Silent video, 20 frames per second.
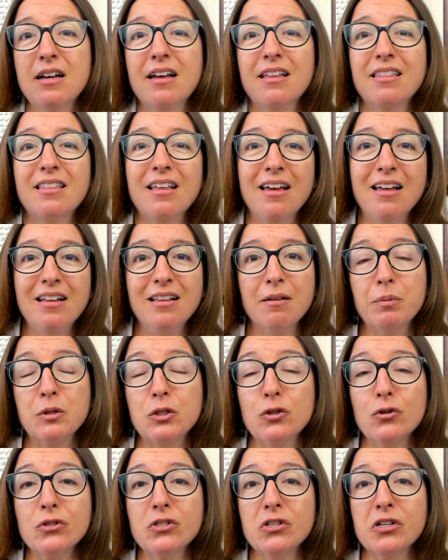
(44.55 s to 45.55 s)
then the
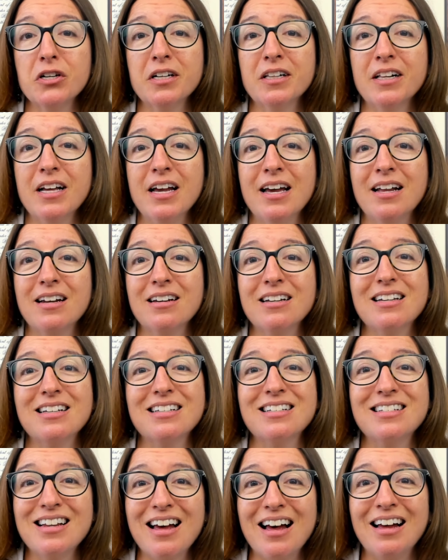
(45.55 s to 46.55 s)
pituitary gland is
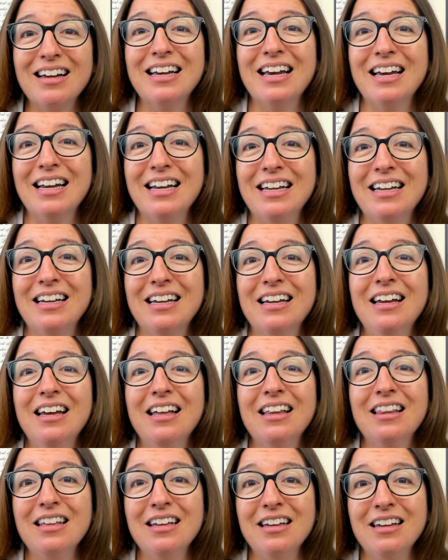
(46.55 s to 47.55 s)
not getting
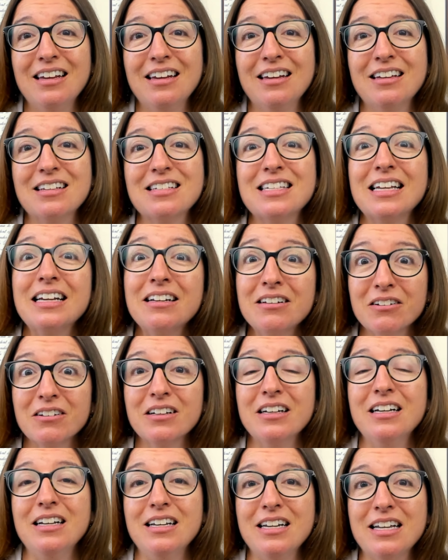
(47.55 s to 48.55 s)
the signal
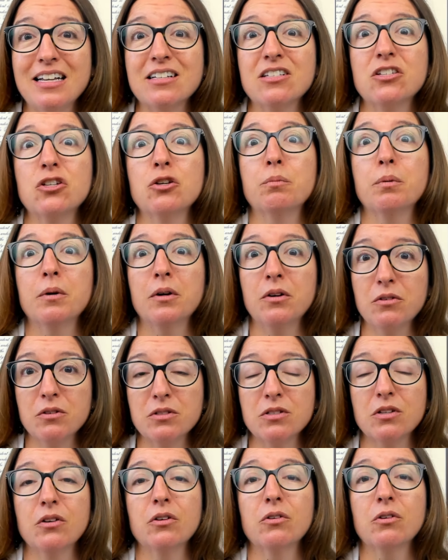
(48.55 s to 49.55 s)
it needs to
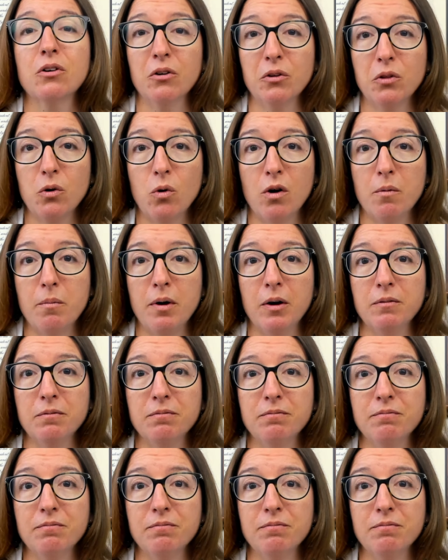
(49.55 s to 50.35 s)
produce growth hormone.